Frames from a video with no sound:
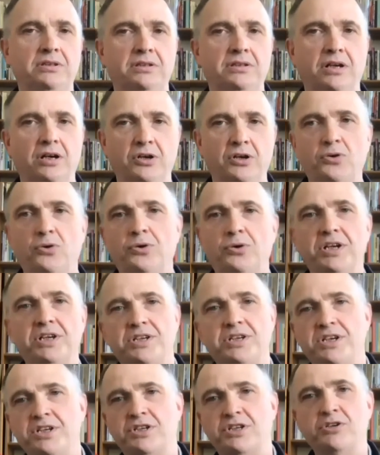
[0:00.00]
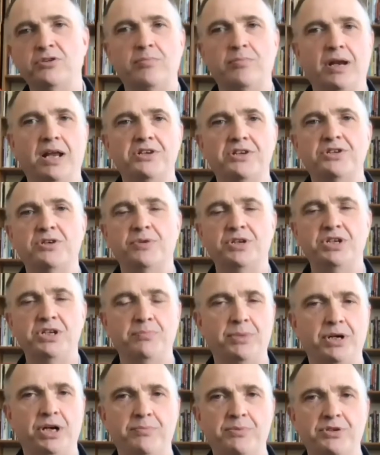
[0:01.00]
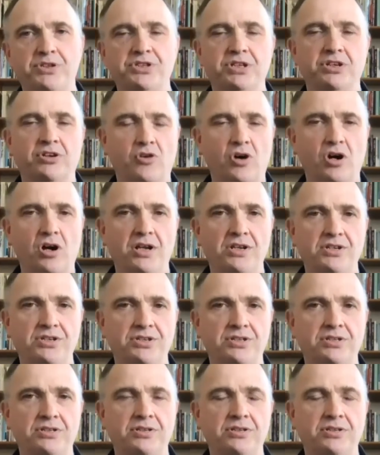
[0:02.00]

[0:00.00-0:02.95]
according to his good pleasure, which he purposed in Christ,